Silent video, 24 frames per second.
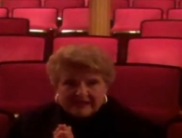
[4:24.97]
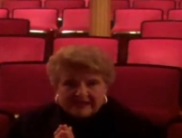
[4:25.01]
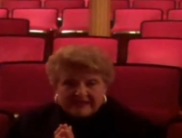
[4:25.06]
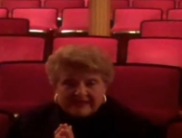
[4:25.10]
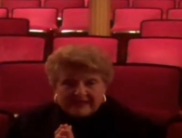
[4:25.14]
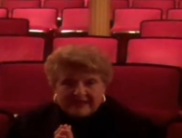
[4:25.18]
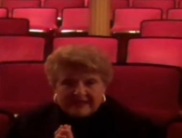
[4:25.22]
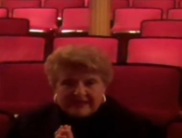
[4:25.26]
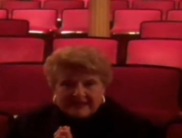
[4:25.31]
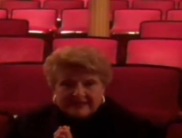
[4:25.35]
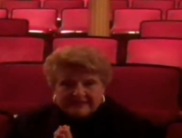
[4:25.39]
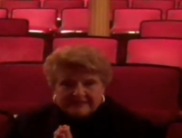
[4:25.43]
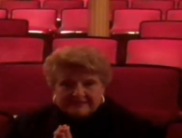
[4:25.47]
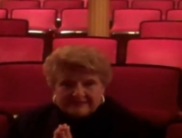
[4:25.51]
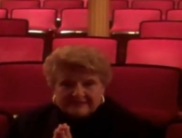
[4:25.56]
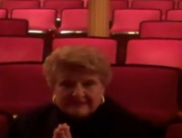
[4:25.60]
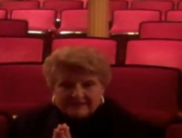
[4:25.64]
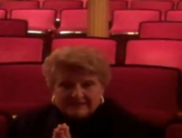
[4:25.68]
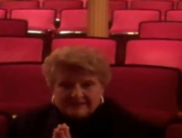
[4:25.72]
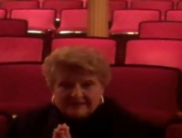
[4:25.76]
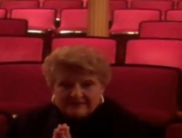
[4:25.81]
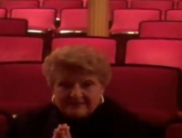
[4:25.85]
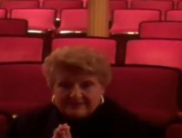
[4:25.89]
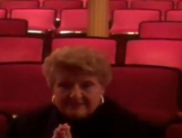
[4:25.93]
and
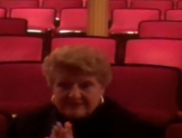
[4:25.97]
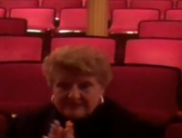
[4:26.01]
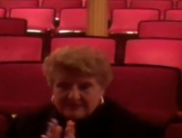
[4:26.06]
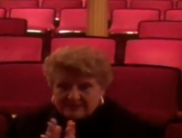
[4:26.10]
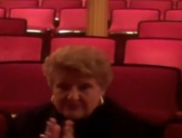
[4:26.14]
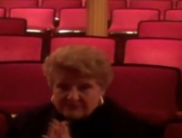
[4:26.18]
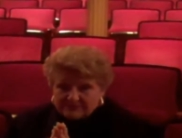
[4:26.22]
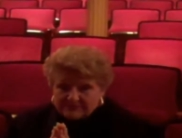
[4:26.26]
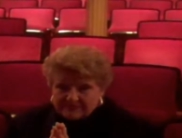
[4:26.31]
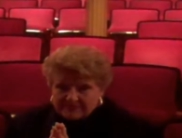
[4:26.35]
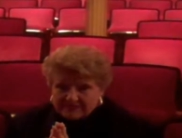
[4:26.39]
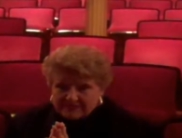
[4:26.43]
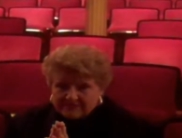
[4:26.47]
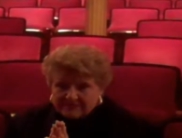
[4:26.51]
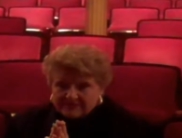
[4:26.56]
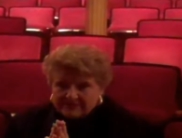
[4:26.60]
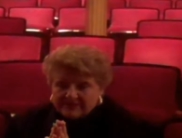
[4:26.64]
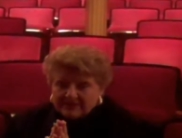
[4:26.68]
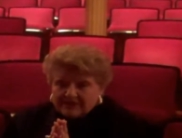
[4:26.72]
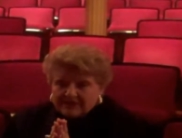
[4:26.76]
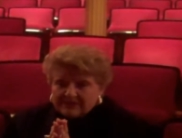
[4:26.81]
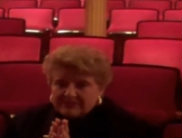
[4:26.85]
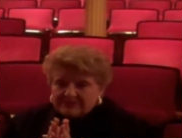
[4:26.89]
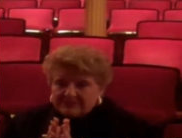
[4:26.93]
uh, they were there.
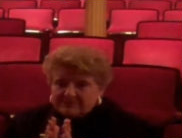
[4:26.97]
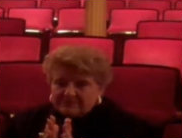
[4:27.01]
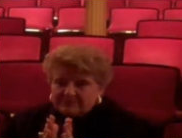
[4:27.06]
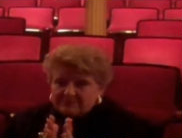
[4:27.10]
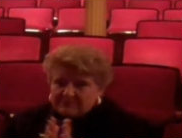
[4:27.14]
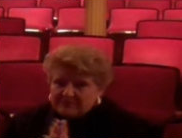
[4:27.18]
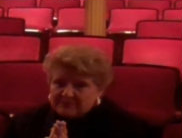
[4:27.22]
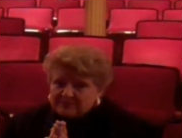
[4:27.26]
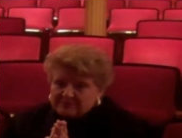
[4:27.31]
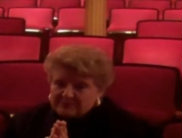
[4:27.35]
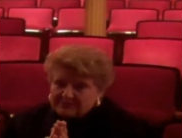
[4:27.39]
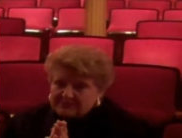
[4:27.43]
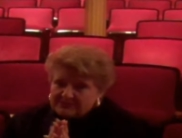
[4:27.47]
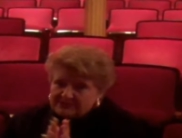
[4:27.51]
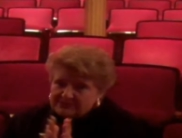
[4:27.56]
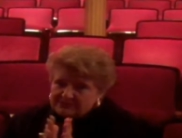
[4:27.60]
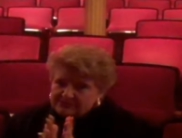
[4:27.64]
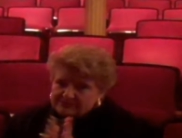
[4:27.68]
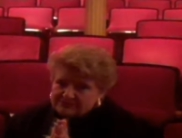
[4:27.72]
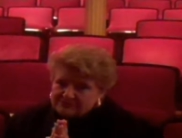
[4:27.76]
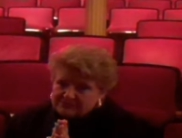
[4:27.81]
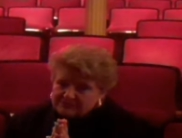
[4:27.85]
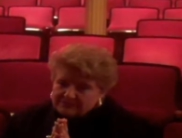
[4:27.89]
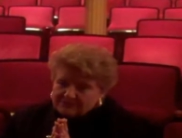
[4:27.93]
The people in
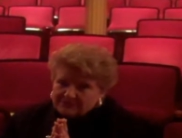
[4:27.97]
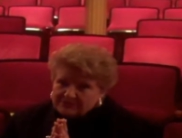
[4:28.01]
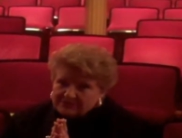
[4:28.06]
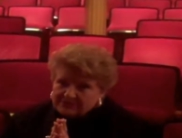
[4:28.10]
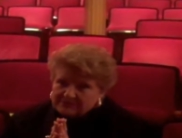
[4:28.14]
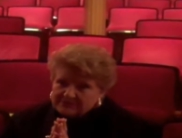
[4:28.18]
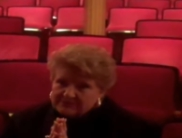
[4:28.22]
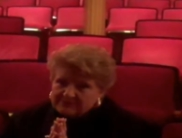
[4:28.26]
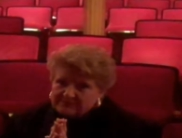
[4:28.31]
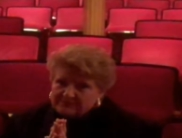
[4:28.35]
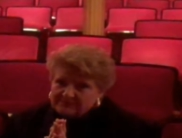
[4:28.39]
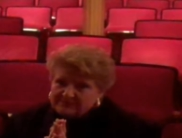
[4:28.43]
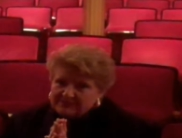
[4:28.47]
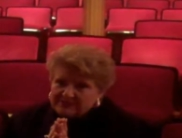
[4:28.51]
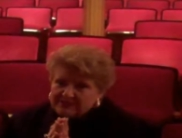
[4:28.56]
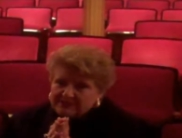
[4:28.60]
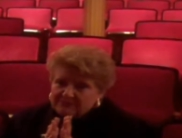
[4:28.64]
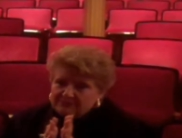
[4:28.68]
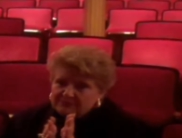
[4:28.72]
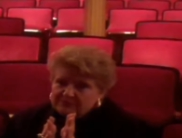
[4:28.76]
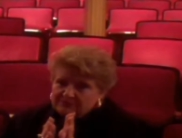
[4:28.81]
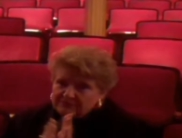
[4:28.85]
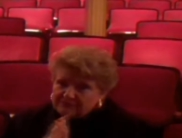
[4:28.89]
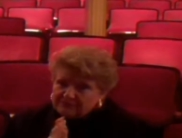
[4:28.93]
New York, many
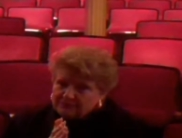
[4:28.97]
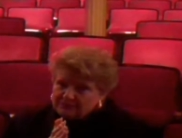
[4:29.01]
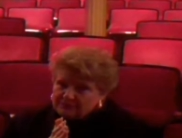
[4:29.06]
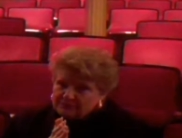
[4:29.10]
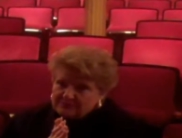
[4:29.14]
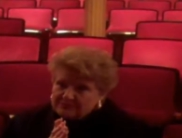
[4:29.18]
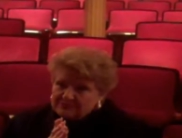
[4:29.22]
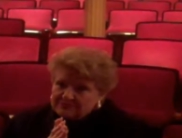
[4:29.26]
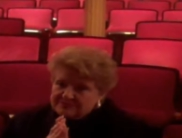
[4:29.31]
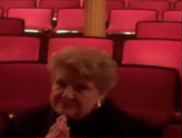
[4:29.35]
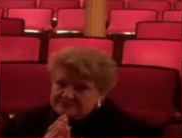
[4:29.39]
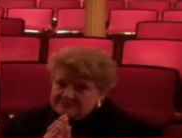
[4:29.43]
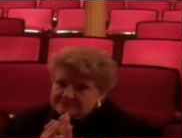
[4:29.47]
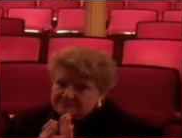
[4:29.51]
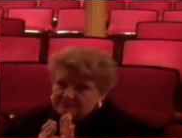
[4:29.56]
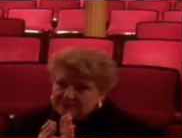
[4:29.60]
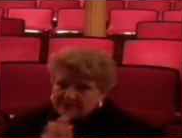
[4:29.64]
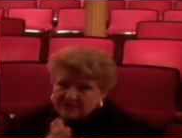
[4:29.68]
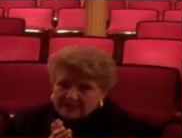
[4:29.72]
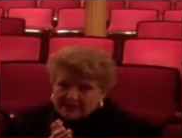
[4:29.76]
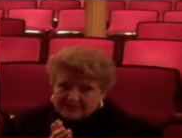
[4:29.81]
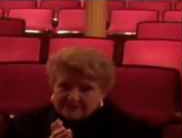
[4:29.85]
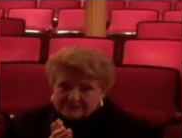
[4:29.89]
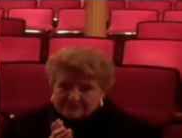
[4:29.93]
performers,
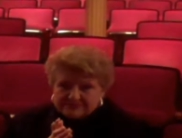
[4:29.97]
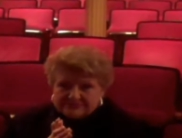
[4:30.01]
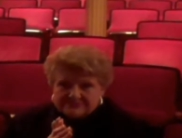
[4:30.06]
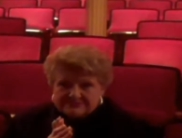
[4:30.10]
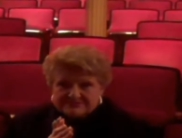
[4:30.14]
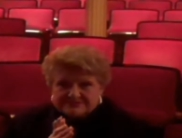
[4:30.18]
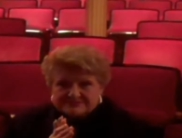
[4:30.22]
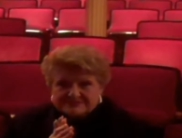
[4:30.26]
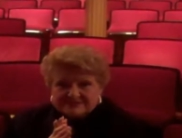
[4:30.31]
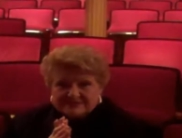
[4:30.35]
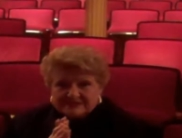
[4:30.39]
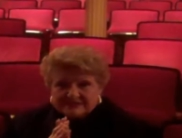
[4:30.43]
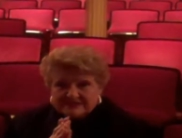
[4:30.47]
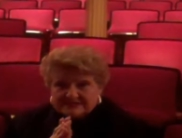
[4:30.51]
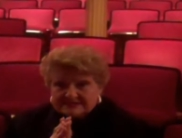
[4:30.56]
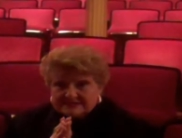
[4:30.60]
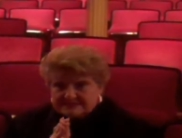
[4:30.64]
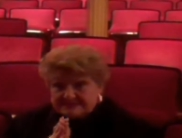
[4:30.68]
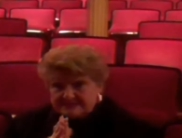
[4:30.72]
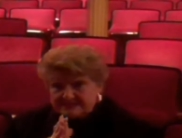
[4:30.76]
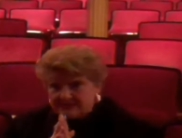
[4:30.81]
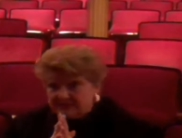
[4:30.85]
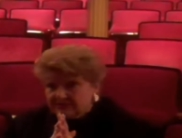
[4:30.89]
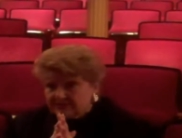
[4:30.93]
writers,
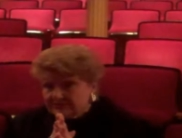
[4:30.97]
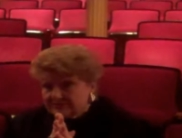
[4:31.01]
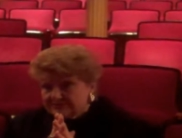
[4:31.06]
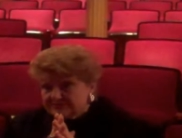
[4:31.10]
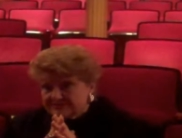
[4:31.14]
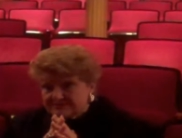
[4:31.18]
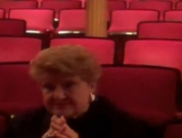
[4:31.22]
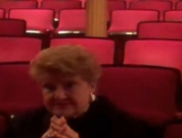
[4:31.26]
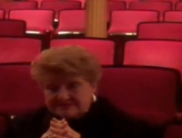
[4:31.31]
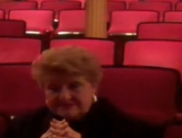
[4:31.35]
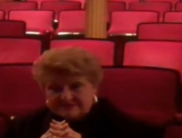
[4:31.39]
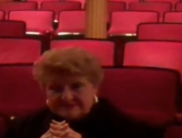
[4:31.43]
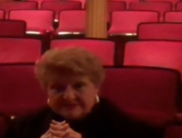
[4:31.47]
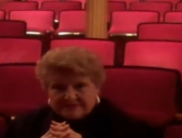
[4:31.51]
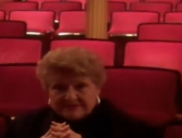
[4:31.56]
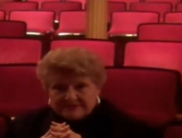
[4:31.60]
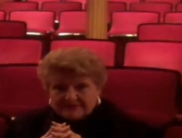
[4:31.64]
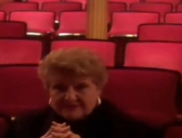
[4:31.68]
singers,